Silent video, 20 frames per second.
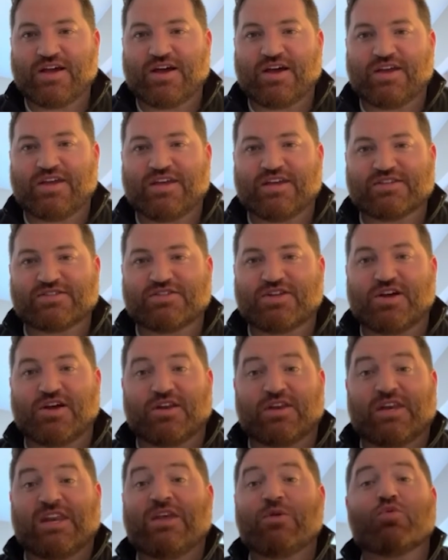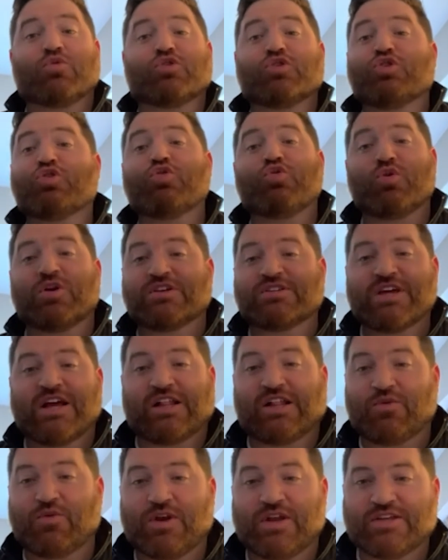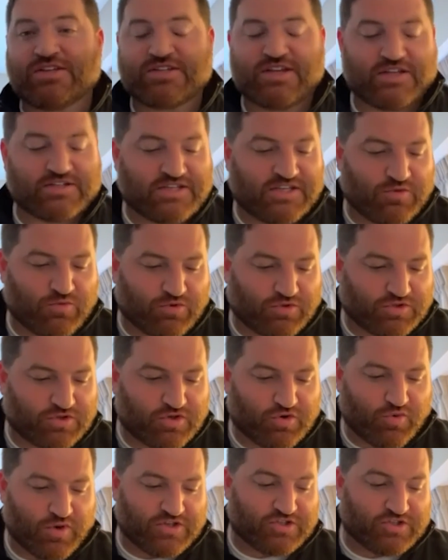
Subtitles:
he has done, and he will do exactly what he says he will do.